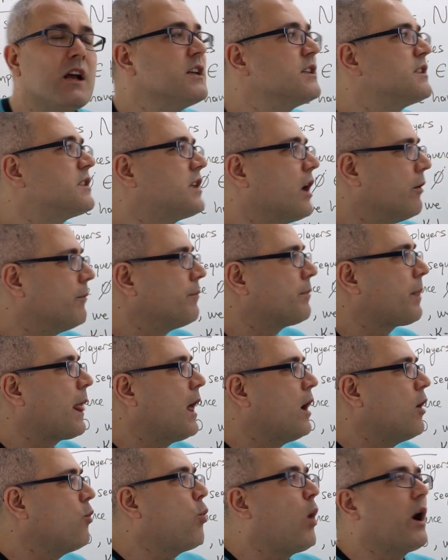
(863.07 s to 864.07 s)
So,
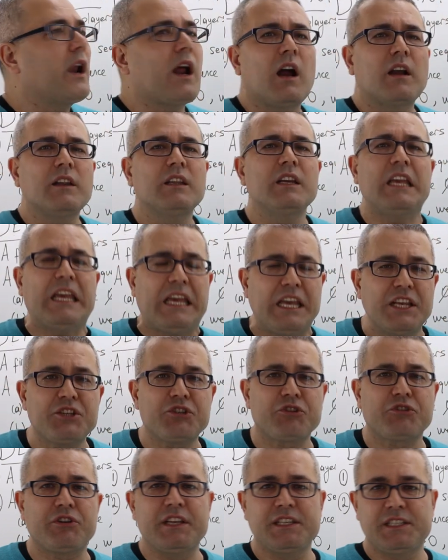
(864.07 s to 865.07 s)
what are the
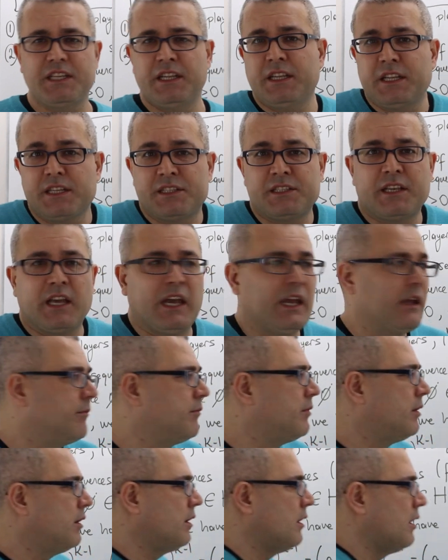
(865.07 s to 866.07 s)
histories in this game?
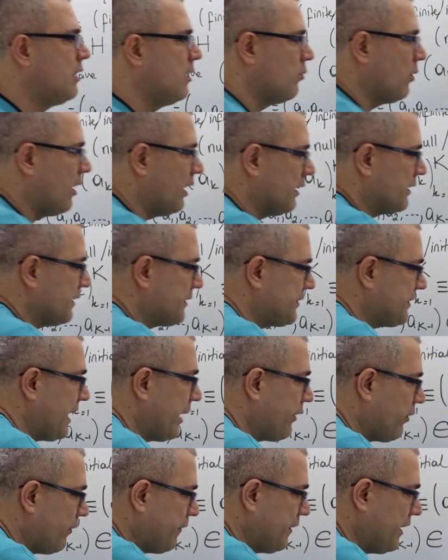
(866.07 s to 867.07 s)
Well, the
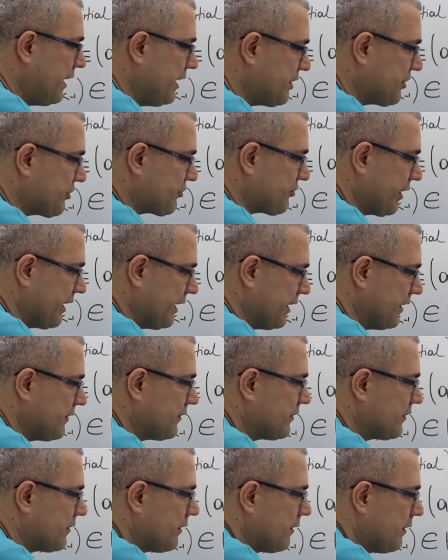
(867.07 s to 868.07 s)
set of
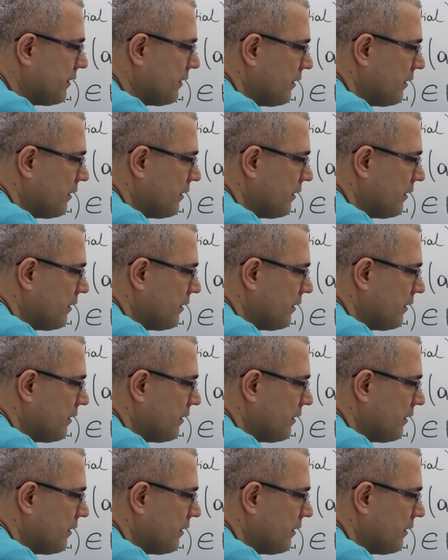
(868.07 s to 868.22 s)
histories,